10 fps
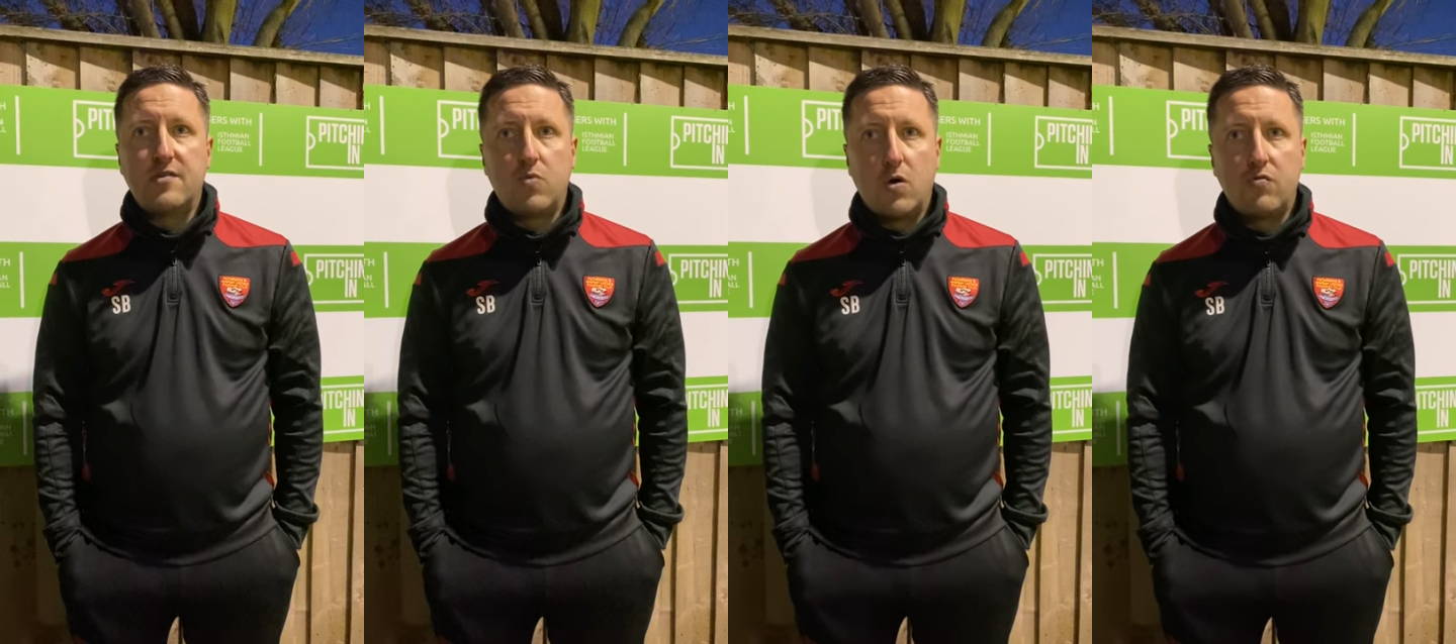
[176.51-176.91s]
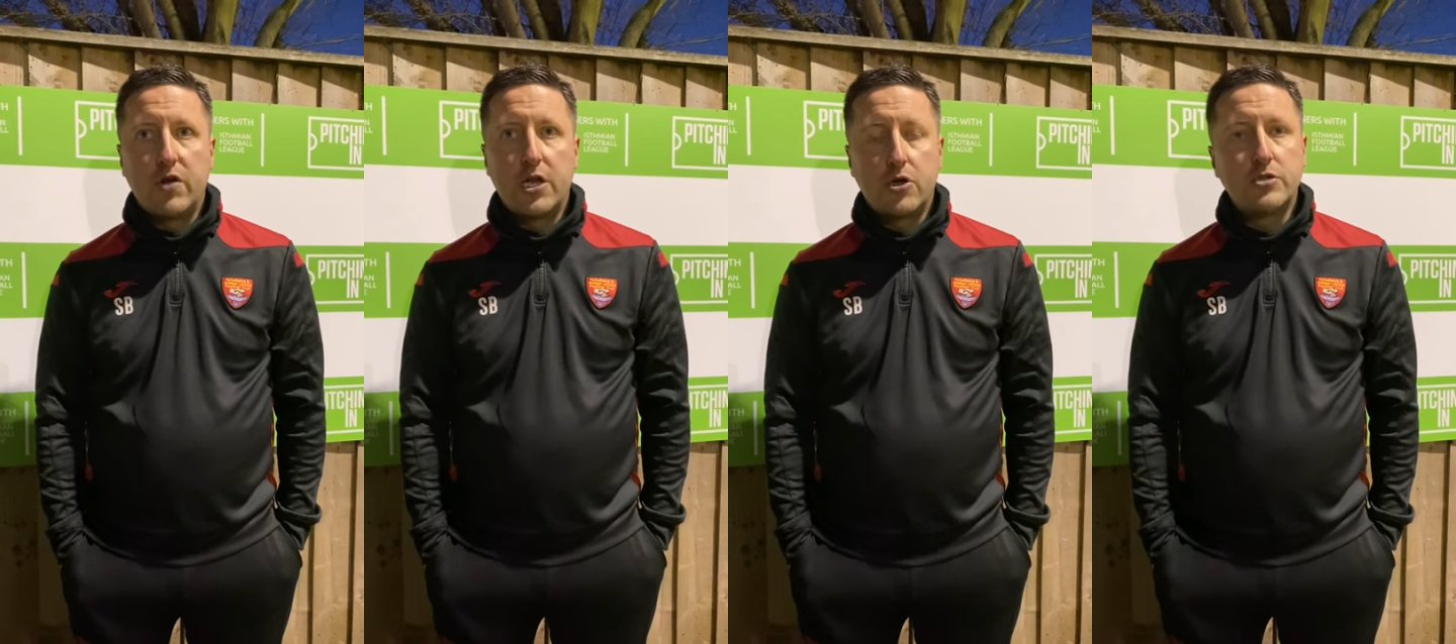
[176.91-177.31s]
what
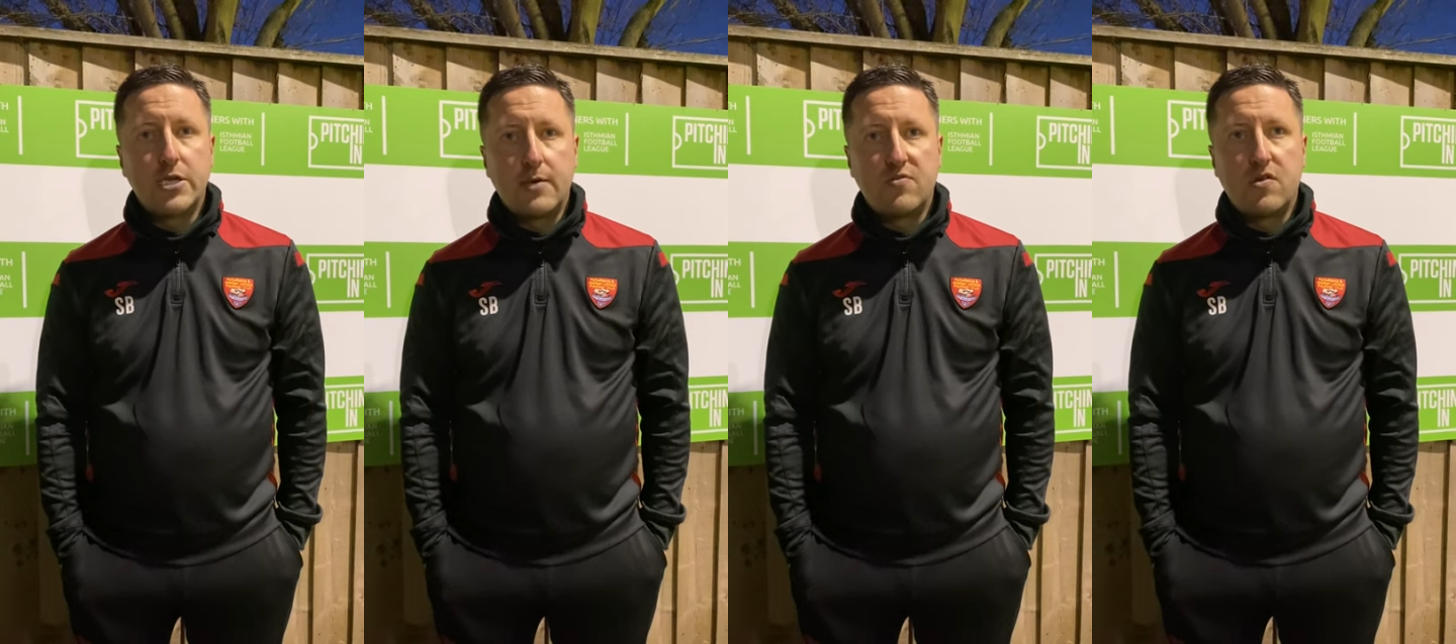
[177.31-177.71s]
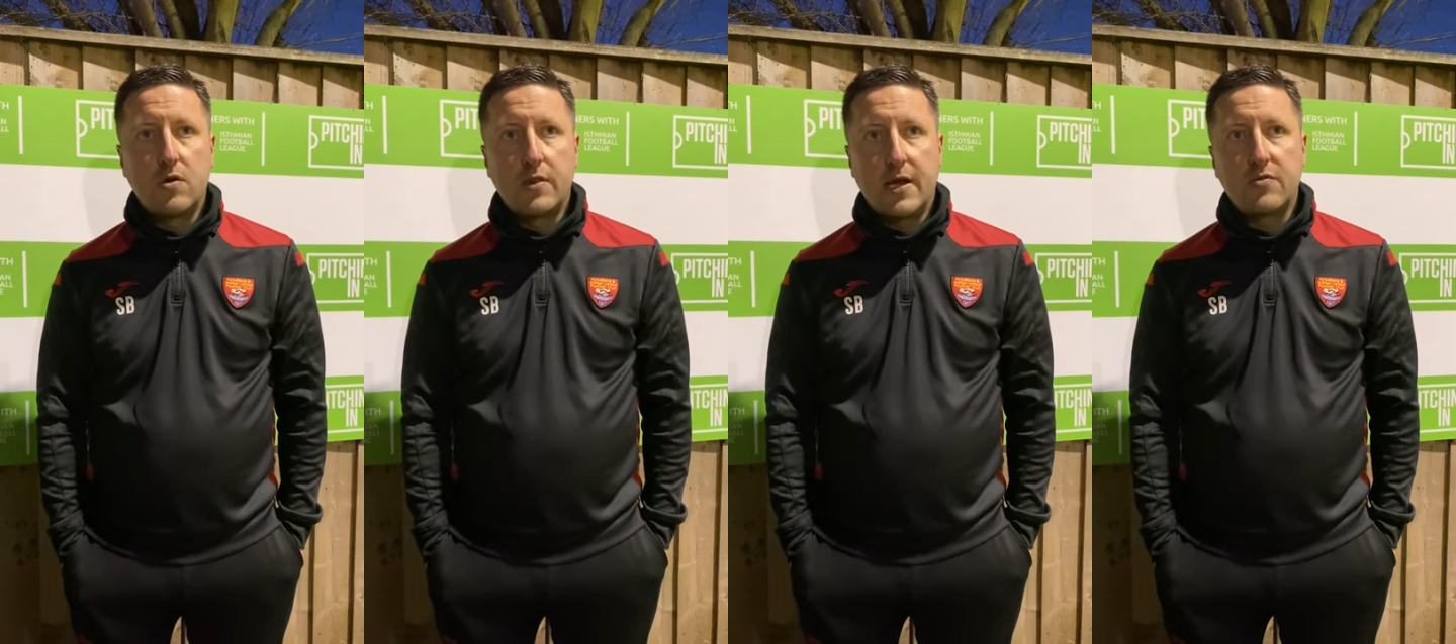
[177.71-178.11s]
really good teams do,
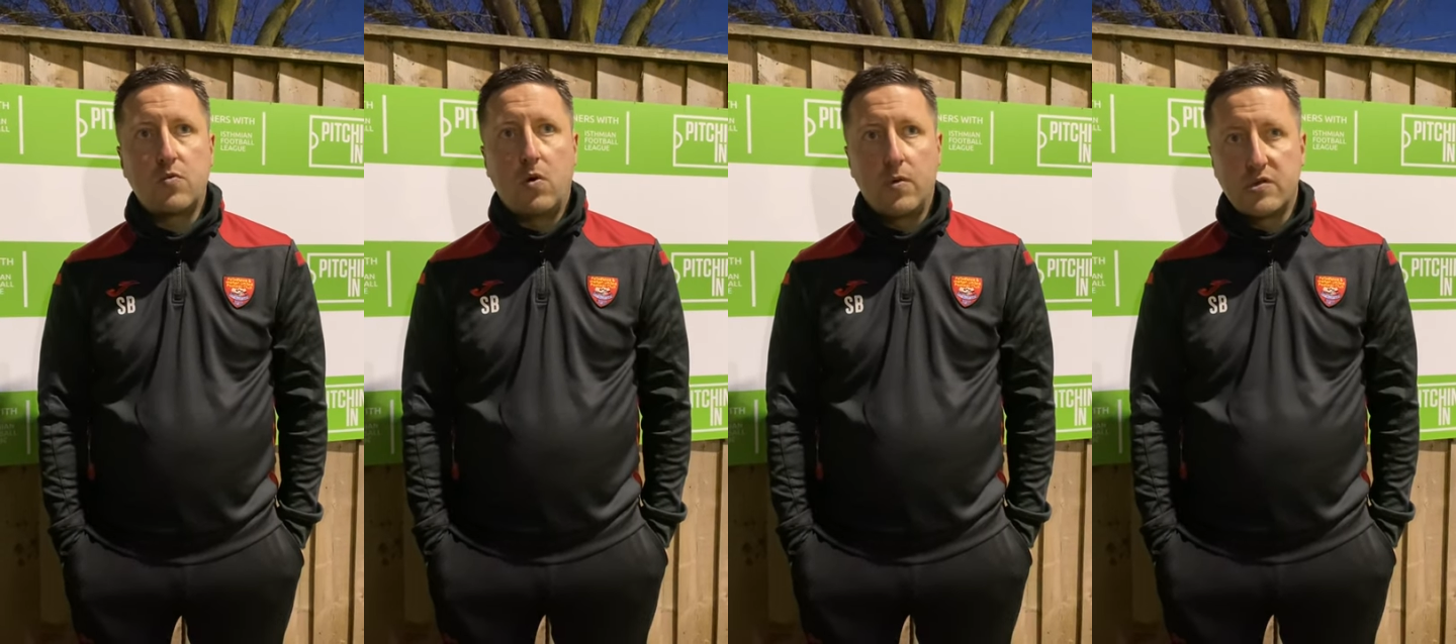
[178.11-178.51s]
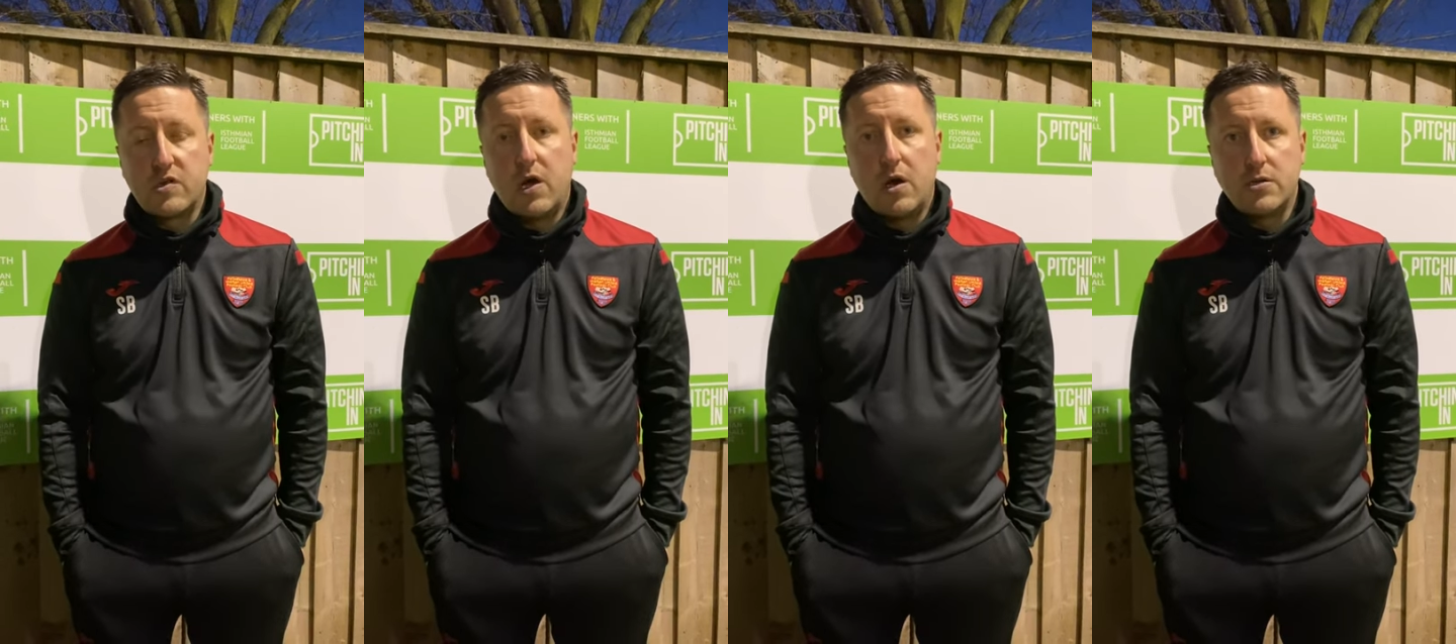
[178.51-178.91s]
and that's what we're
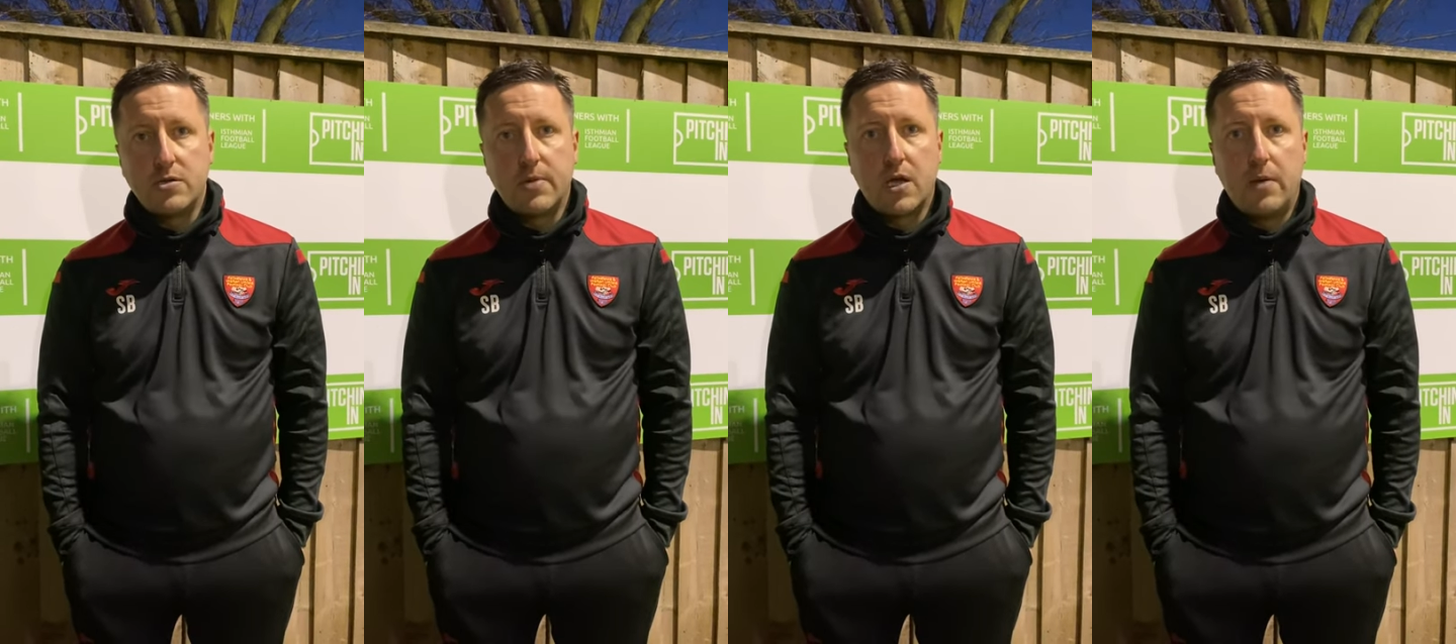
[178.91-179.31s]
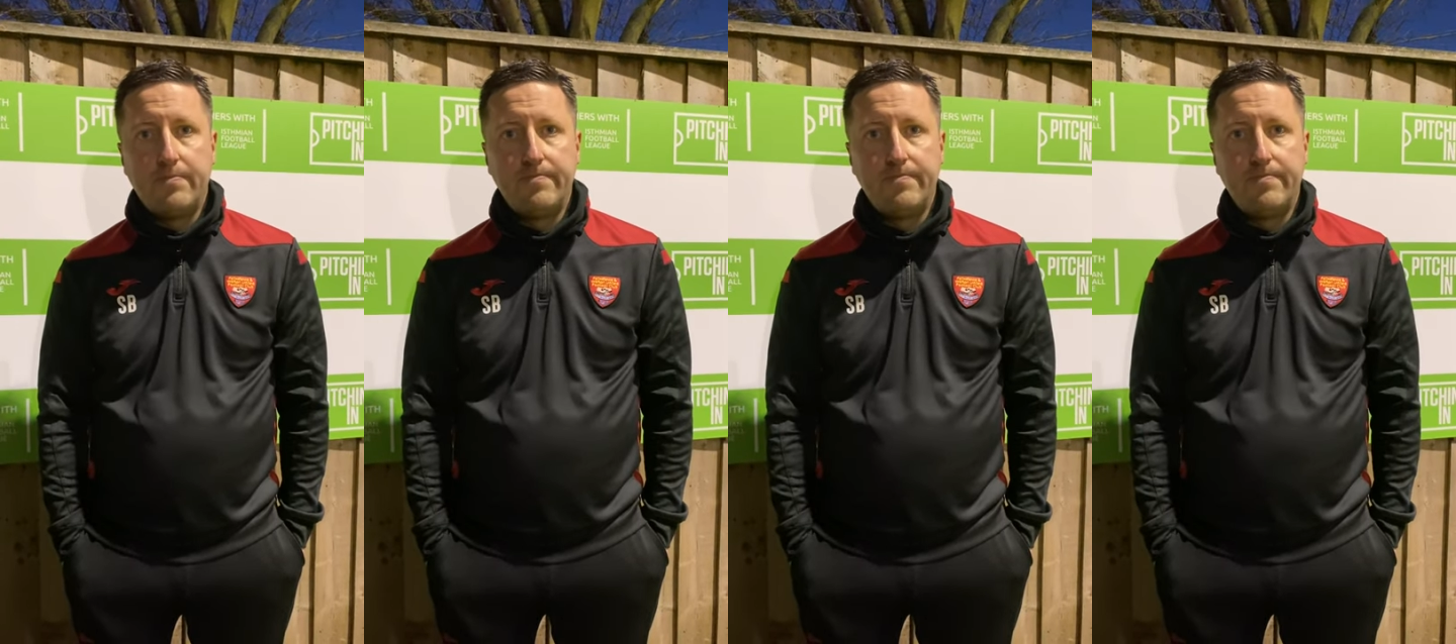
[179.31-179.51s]
starting to become.